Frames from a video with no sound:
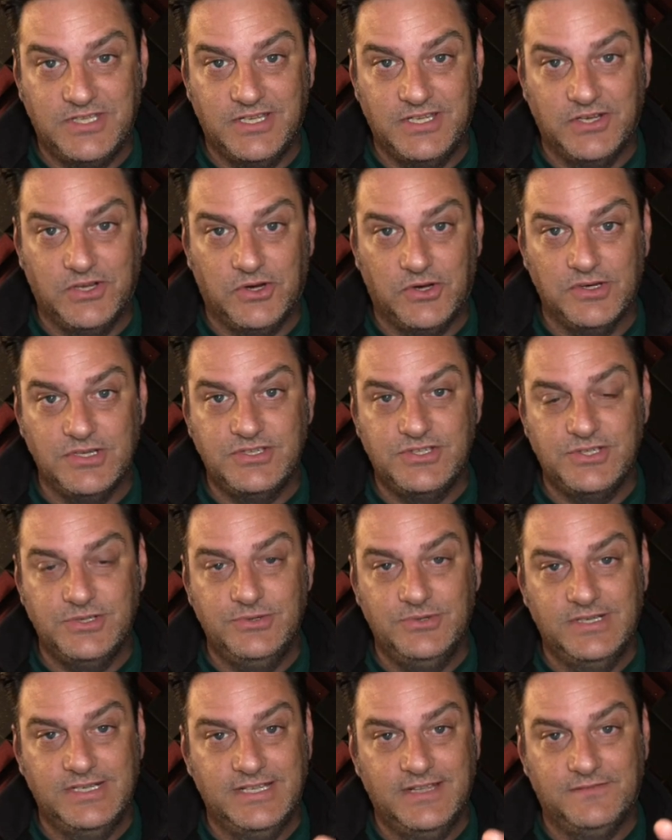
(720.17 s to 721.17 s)
to encourage
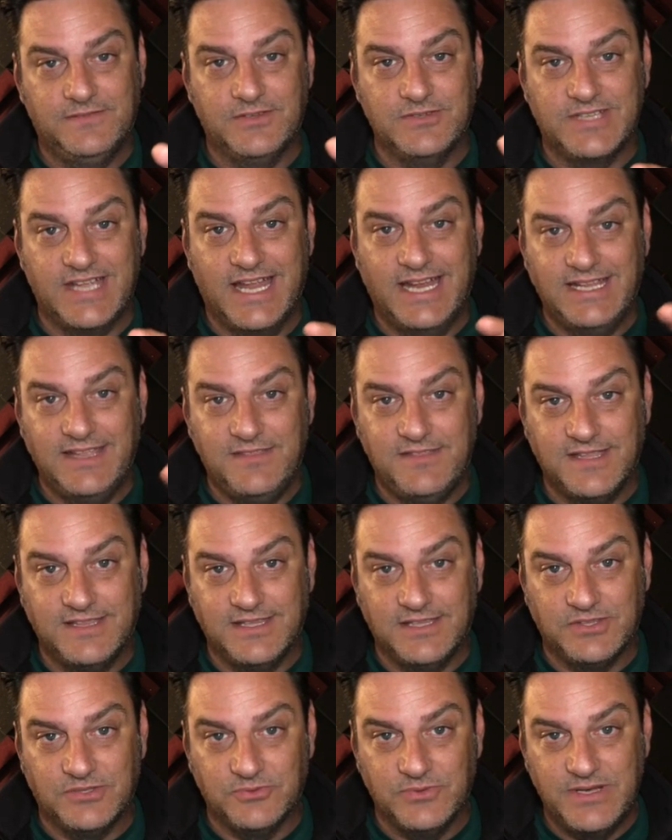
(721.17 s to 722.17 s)
you, if there's
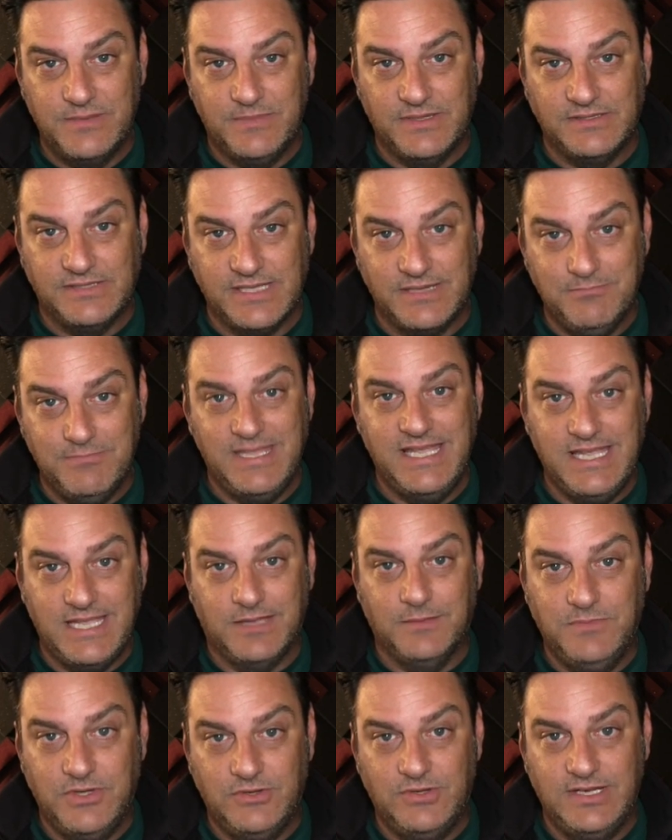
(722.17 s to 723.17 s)
anything that the Rebuilding Me
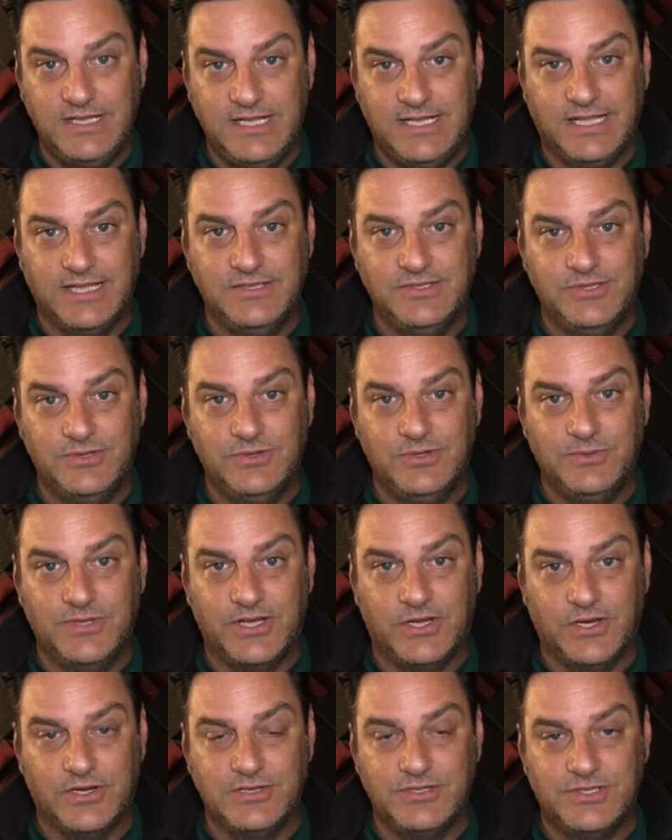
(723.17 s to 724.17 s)
community can do to
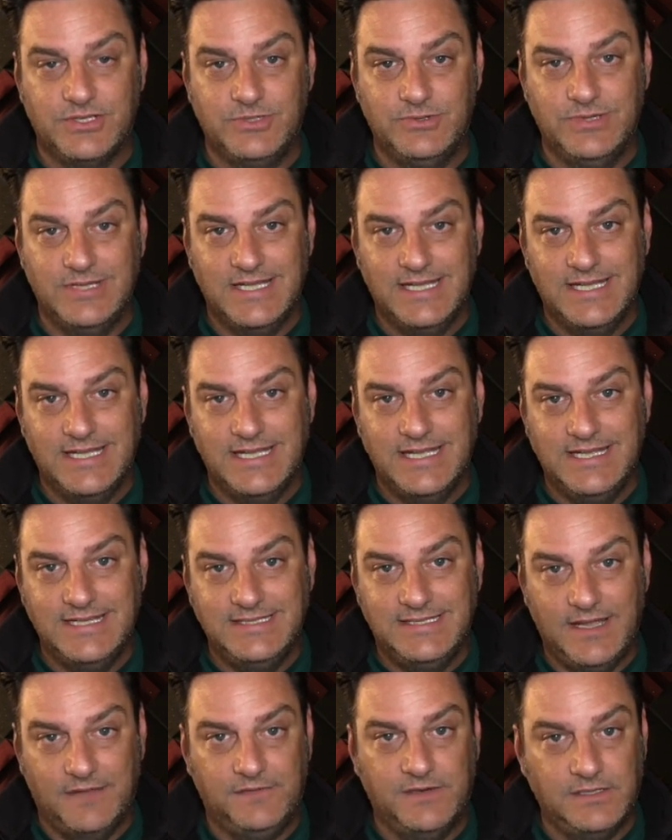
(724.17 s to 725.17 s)
encourage you,
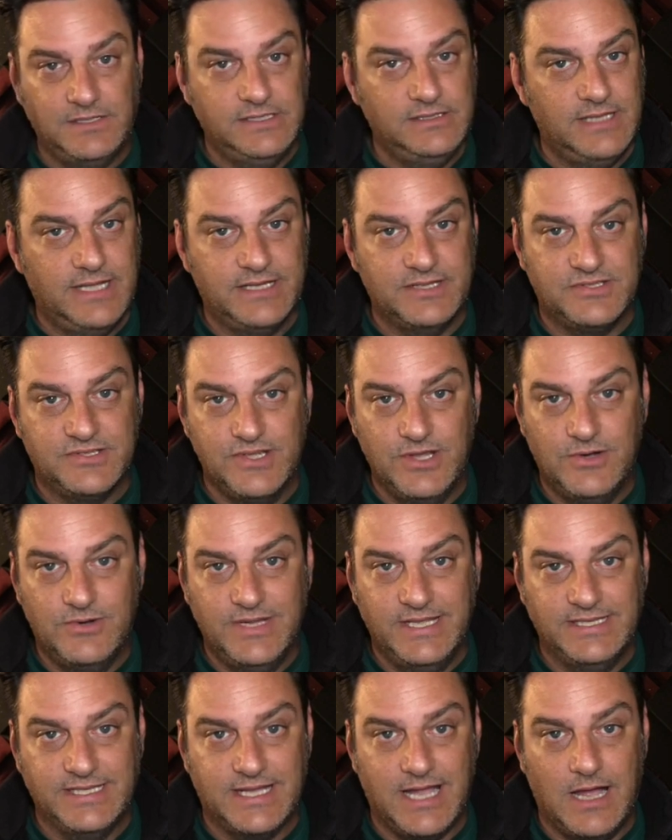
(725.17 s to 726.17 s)
definitely let us
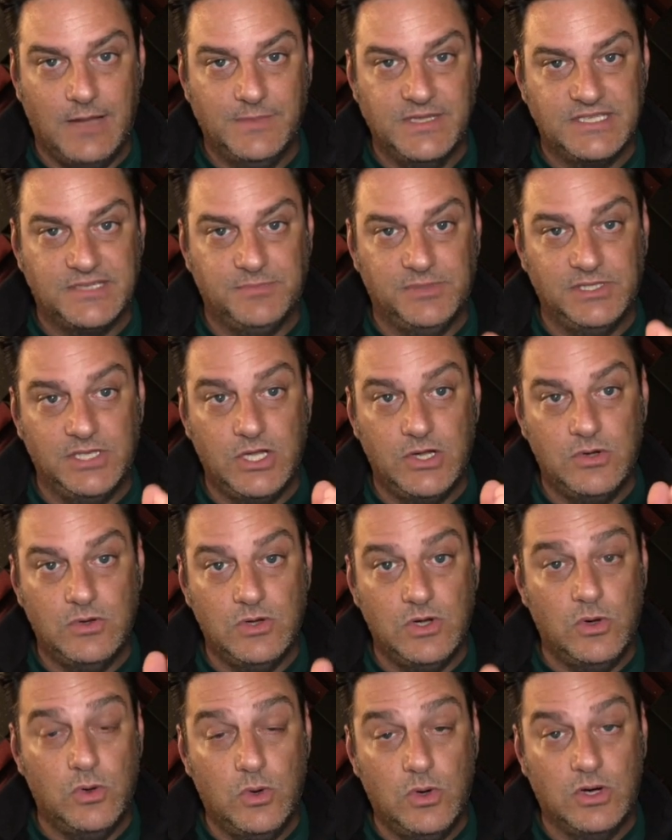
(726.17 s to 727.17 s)
know in the comments
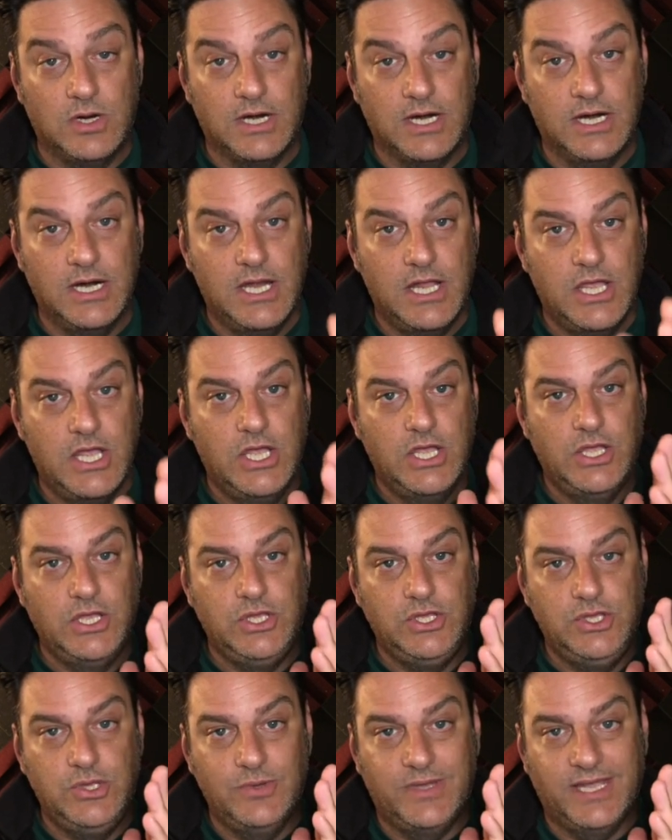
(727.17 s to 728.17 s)
below, or
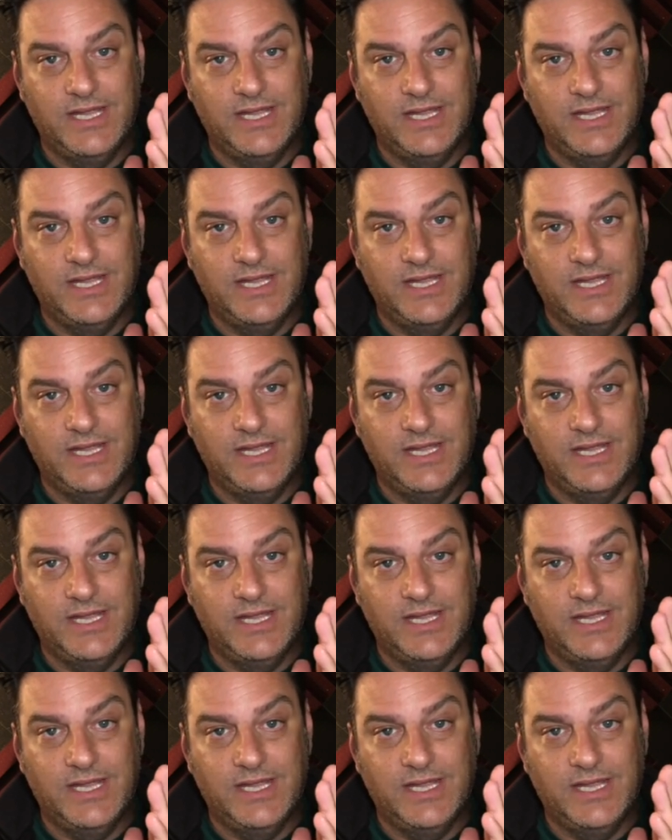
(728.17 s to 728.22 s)
you